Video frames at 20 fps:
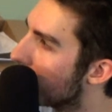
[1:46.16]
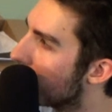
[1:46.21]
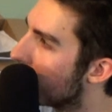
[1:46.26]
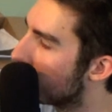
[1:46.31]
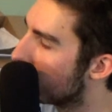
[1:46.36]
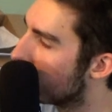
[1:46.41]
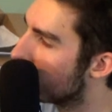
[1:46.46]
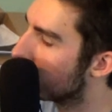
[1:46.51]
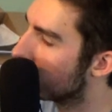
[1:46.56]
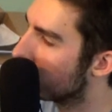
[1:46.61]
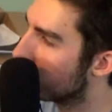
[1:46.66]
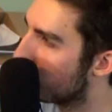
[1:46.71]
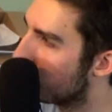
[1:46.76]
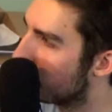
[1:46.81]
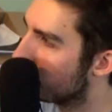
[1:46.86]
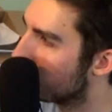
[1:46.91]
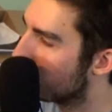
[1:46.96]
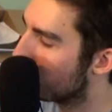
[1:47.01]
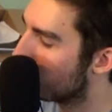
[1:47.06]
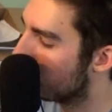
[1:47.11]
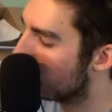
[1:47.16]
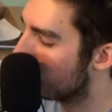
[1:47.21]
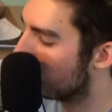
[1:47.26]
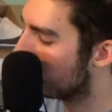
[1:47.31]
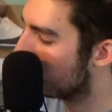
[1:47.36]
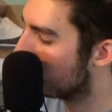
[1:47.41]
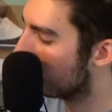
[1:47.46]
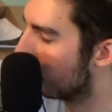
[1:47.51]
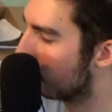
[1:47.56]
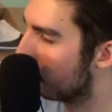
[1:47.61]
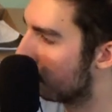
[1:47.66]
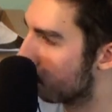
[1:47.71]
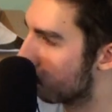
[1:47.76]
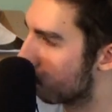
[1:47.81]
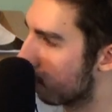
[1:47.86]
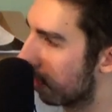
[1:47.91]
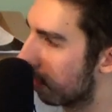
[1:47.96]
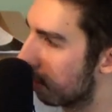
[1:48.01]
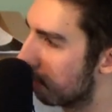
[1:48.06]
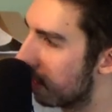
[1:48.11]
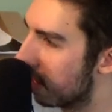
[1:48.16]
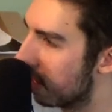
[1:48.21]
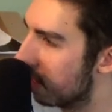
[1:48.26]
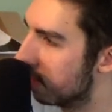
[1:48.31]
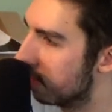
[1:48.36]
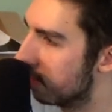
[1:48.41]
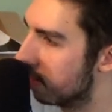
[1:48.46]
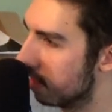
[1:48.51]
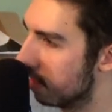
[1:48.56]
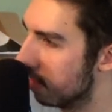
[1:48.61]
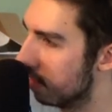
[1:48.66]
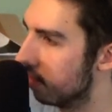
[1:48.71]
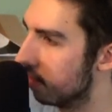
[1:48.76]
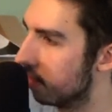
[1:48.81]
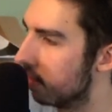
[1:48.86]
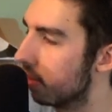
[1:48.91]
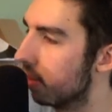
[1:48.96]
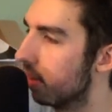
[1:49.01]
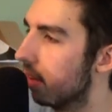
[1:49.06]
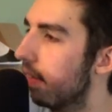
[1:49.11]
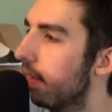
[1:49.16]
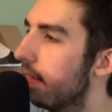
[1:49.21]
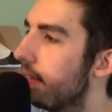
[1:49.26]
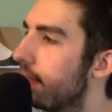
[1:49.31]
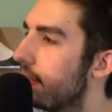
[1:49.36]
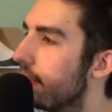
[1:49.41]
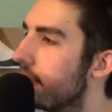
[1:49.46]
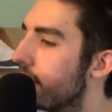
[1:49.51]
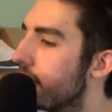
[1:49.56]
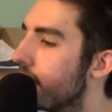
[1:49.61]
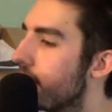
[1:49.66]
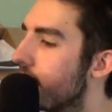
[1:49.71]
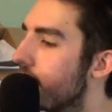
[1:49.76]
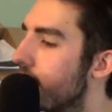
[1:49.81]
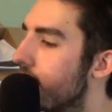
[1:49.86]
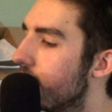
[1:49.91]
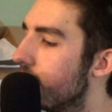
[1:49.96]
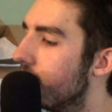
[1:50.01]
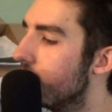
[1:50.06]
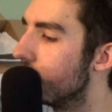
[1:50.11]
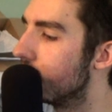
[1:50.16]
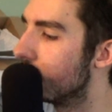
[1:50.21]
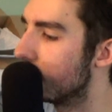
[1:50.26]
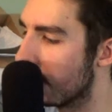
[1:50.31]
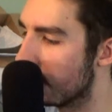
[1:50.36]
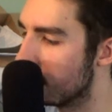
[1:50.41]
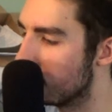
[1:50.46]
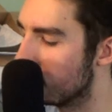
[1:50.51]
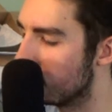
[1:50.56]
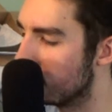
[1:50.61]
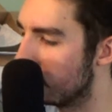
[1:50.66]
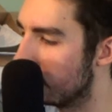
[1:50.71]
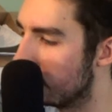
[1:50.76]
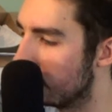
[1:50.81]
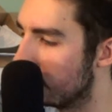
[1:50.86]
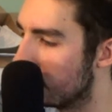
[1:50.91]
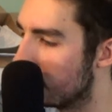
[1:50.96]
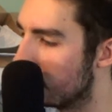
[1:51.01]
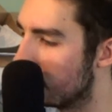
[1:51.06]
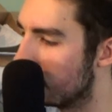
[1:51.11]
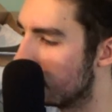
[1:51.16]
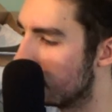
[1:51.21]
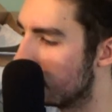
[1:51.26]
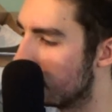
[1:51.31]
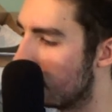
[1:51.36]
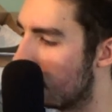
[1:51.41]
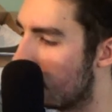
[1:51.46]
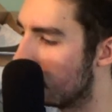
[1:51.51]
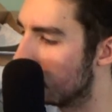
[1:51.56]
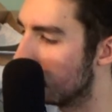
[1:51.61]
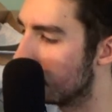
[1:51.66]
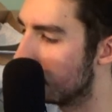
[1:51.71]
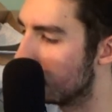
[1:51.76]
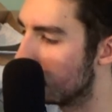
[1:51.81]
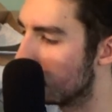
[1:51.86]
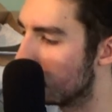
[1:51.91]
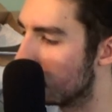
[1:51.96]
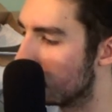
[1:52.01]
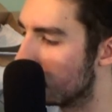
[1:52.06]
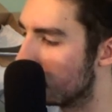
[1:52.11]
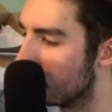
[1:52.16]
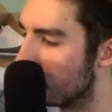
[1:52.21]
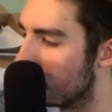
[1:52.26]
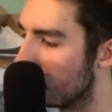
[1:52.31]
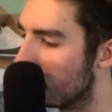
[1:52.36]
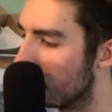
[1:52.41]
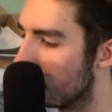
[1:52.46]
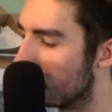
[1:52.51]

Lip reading: essentially what the book recommends is scheduling all of the